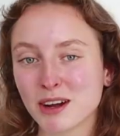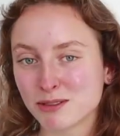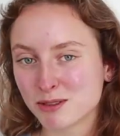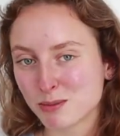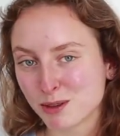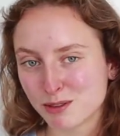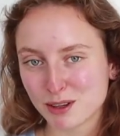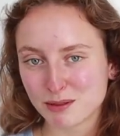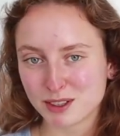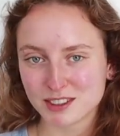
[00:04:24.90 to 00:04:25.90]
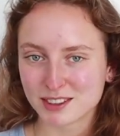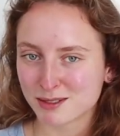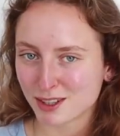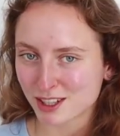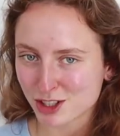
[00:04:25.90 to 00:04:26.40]
on from my favorite
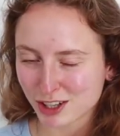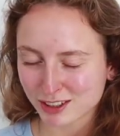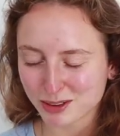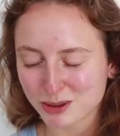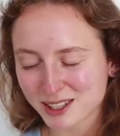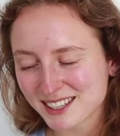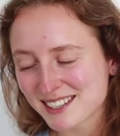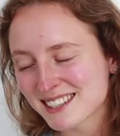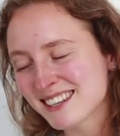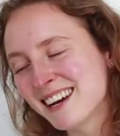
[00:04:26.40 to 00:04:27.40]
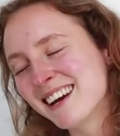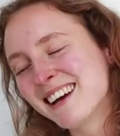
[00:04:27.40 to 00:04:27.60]
vegan chocolate cookies,